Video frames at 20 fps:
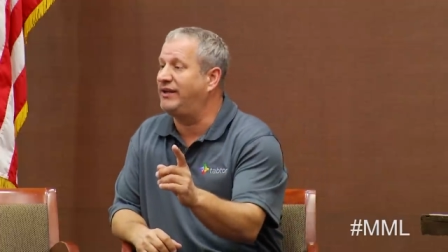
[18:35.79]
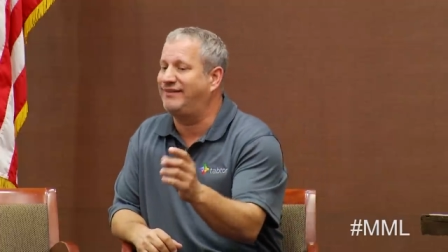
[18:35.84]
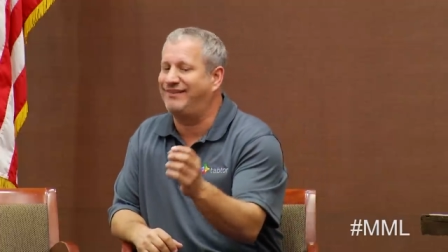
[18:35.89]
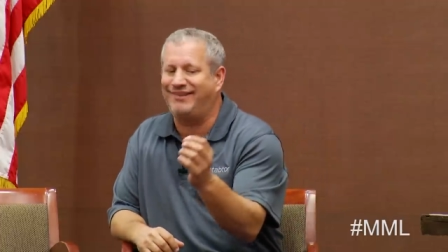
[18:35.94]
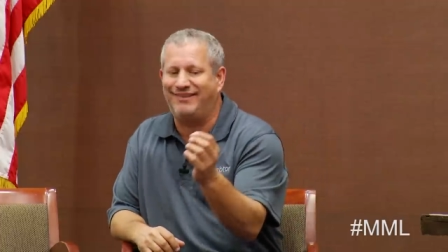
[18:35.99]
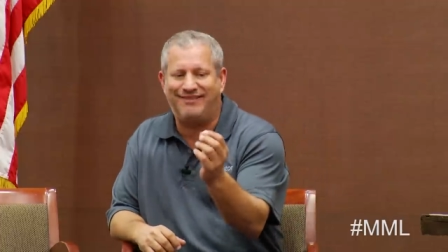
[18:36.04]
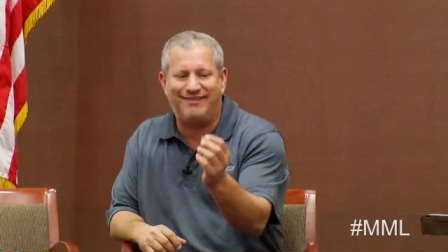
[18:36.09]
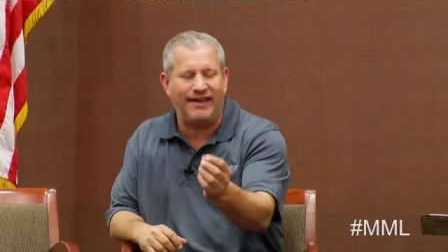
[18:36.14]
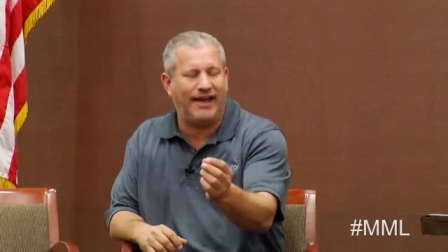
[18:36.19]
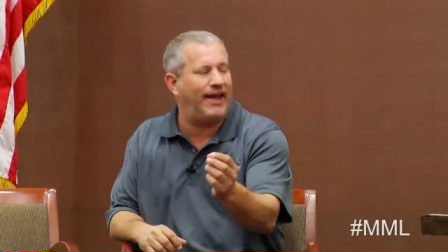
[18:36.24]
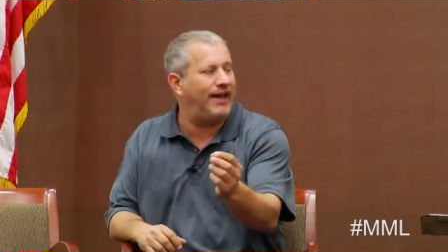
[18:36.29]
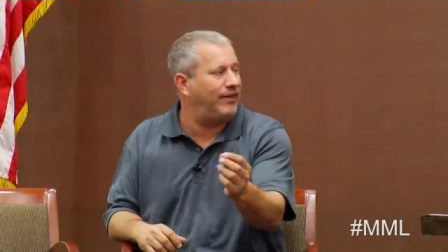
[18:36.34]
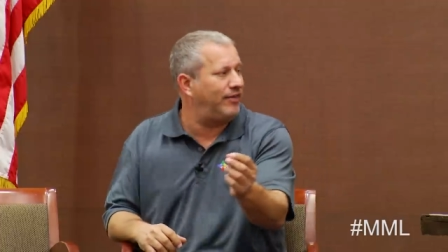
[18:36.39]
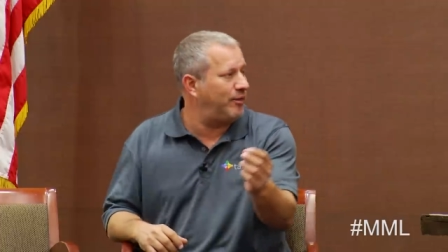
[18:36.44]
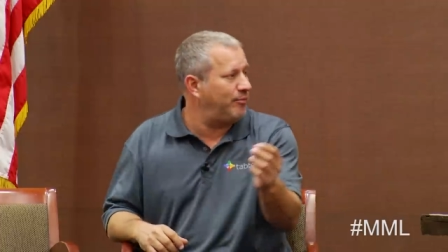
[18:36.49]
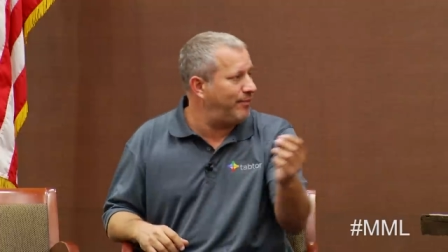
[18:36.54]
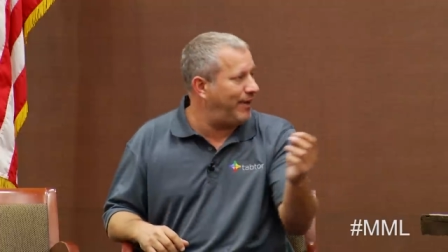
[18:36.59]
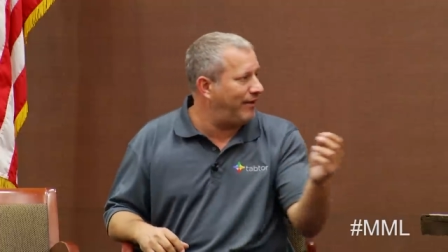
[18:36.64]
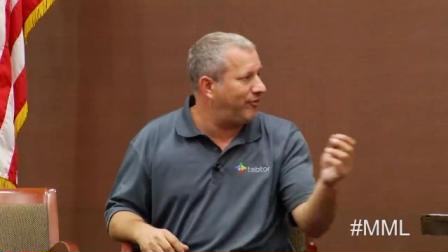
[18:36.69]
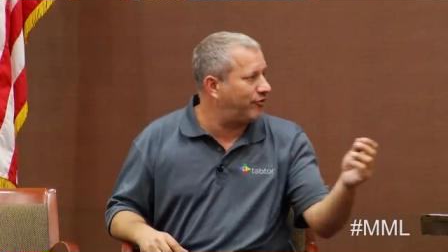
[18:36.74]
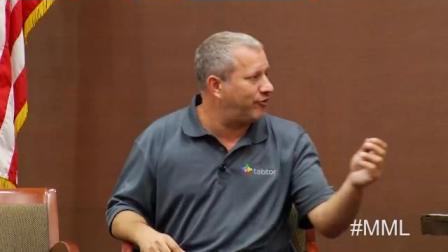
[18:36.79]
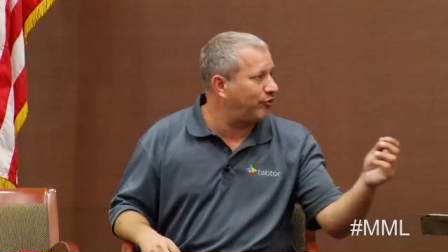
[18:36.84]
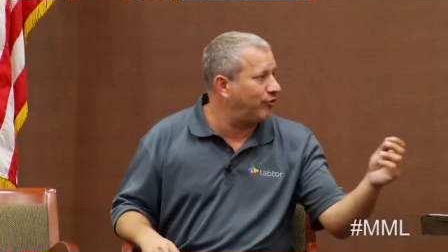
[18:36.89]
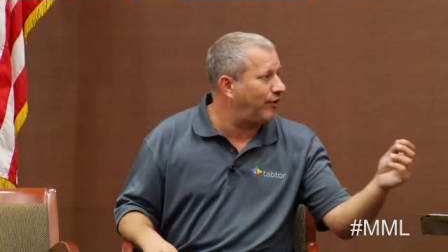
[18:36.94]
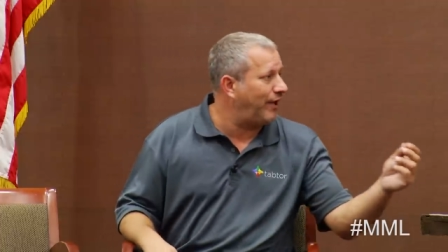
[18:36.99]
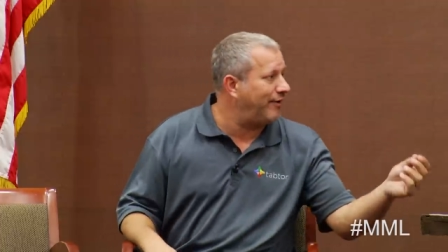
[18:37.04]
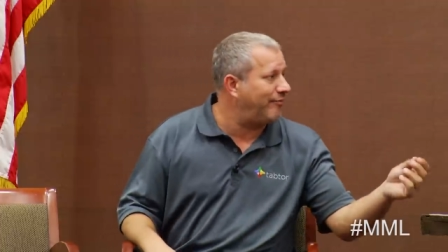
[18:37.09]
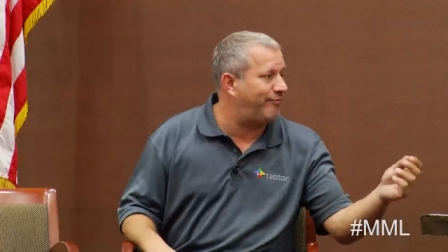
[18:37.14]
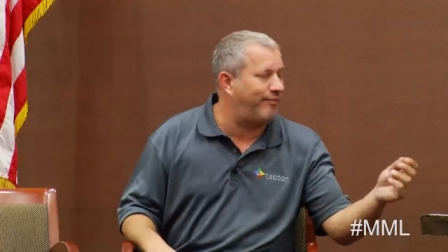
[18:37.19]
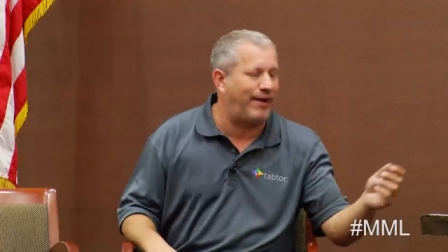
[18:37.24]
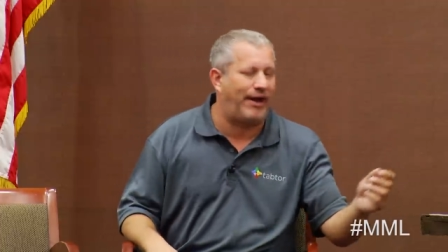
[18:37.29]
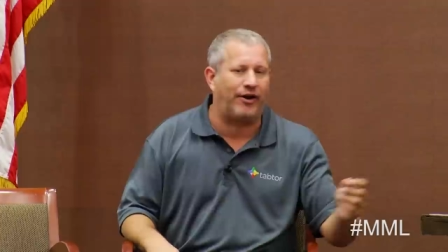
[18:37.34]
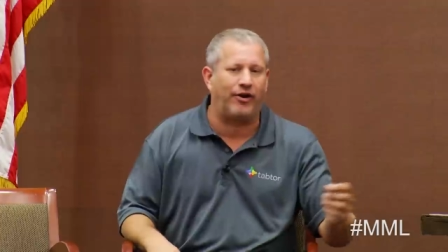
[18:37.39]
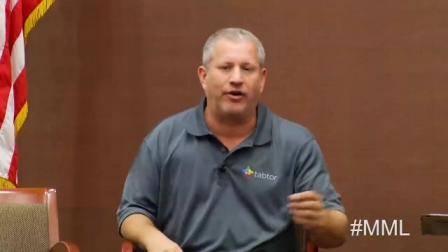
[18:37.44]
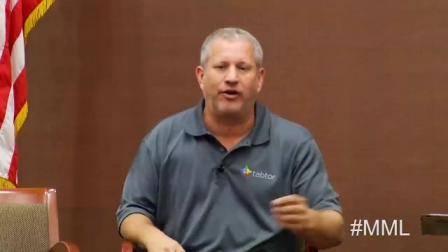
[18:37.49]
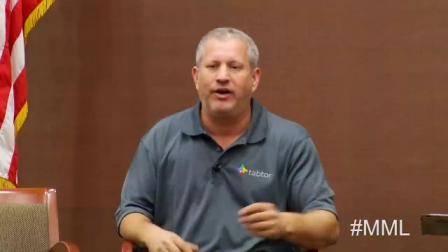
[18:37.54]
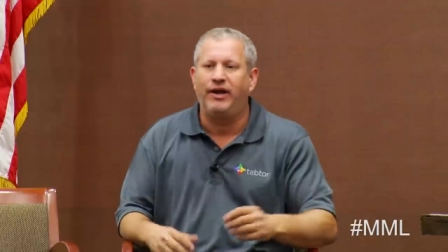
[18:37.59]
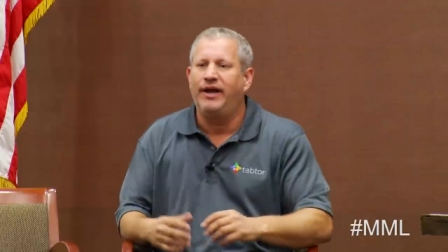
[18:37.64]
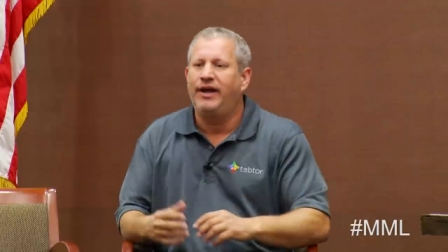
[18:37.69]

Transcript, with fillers: today that makes their life better,